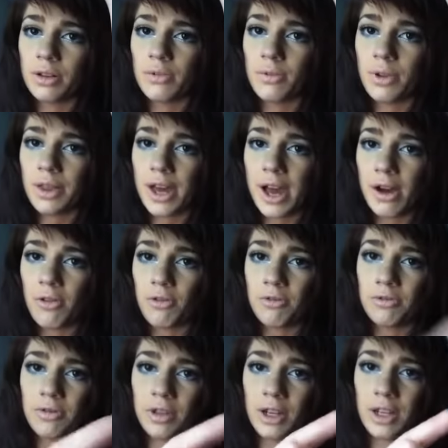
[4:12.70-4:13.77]
without
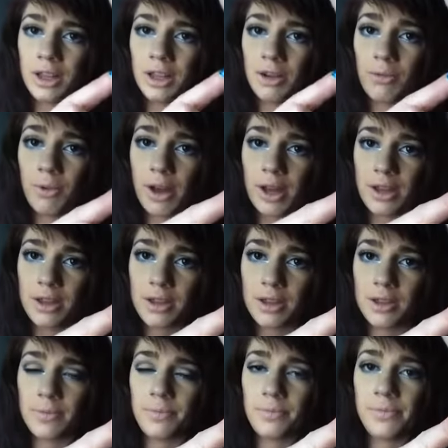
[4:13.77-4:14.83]
and then with,
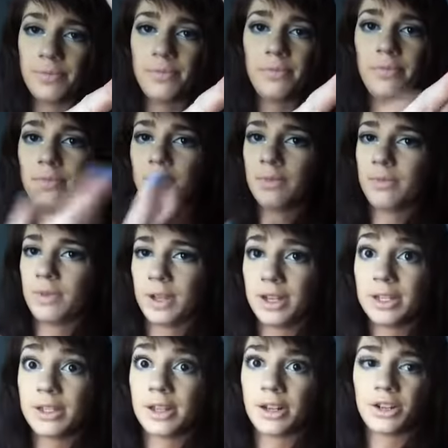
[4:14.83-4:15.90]

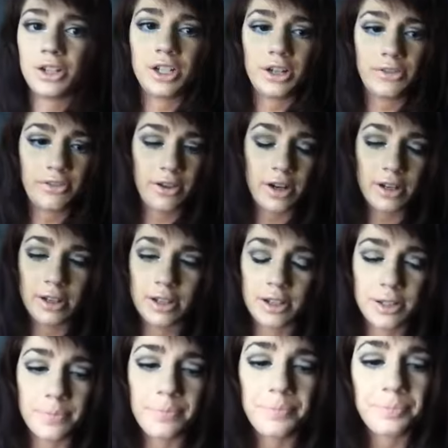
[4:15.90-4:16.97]
such a
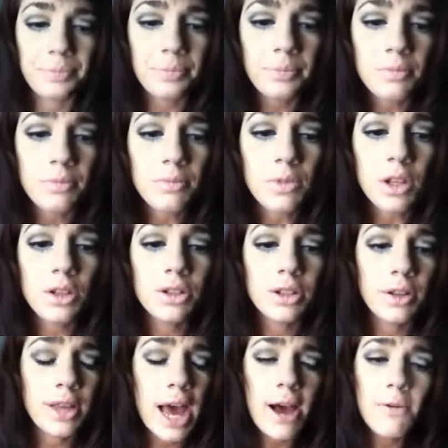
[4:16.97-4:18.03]
difference. So
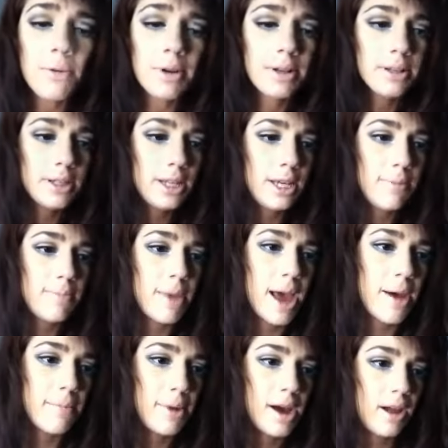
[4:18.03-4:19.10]
that was the
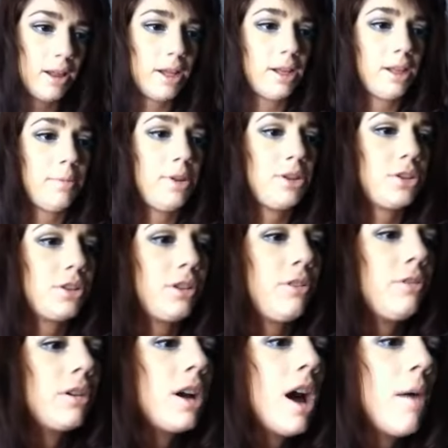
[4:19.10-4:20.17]
matte palette. Let me just show you
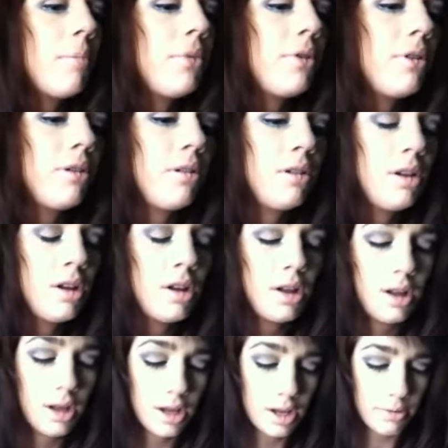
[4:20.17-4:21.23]
a couple
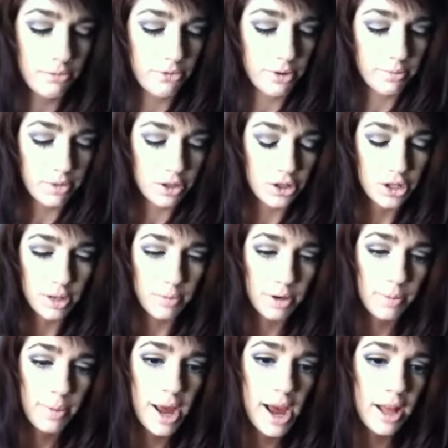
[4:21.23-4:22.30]
from the shimmer
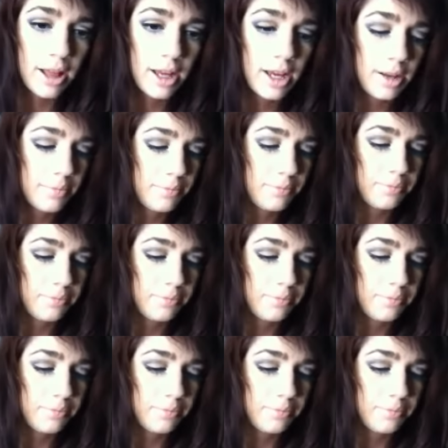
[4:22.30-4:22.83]
palette.